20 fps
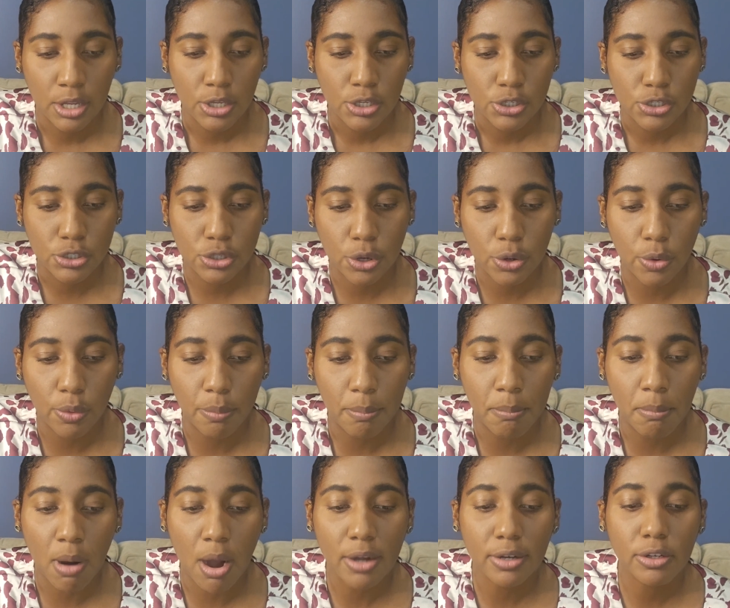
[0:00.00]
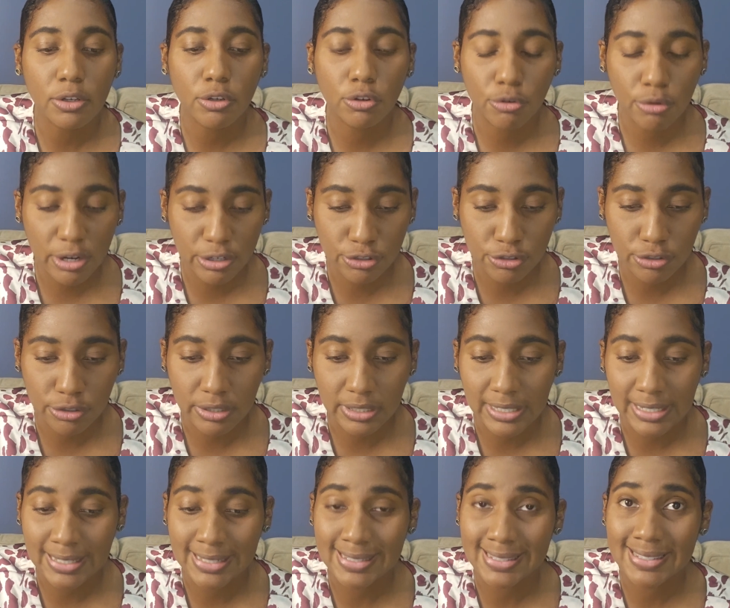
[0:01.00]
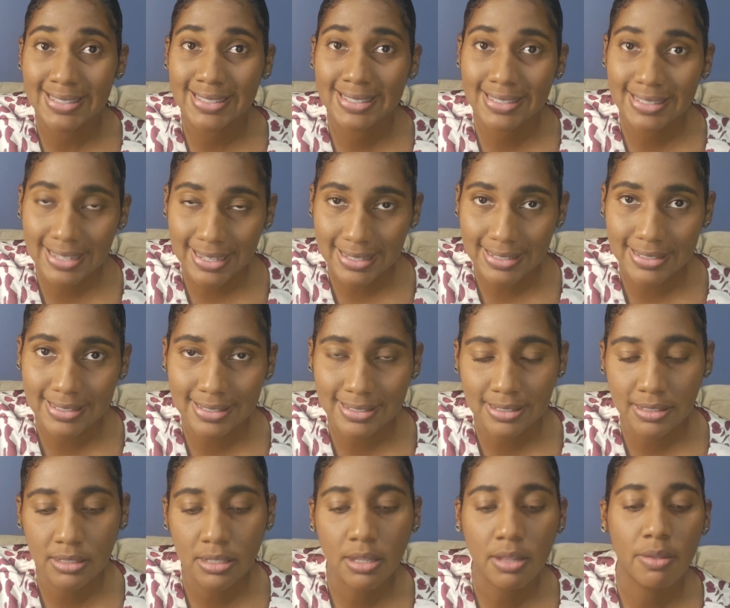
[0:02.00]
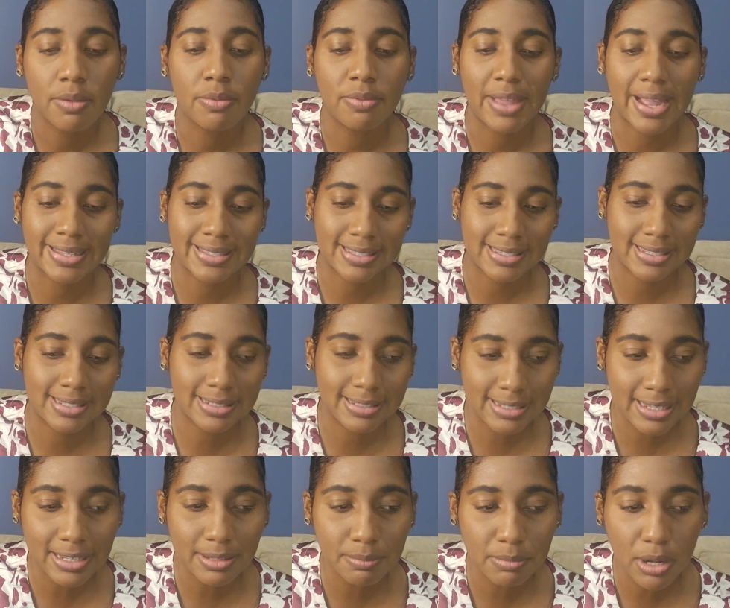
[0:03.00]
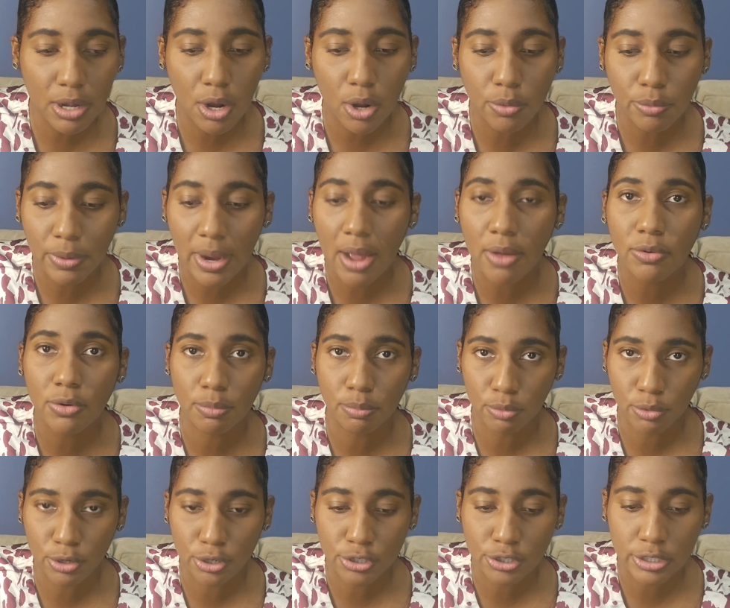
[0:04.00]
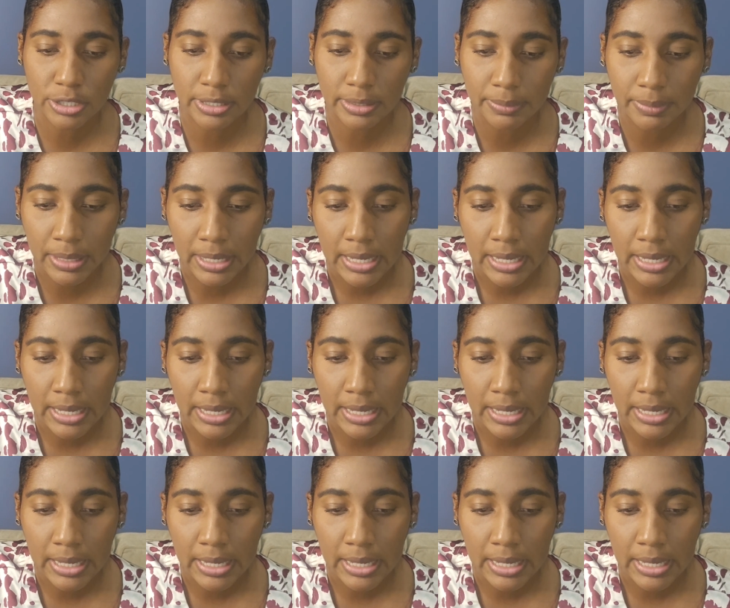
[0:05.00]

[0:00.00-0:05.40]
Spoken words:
So Mark Crutcher insists that stigma around abortion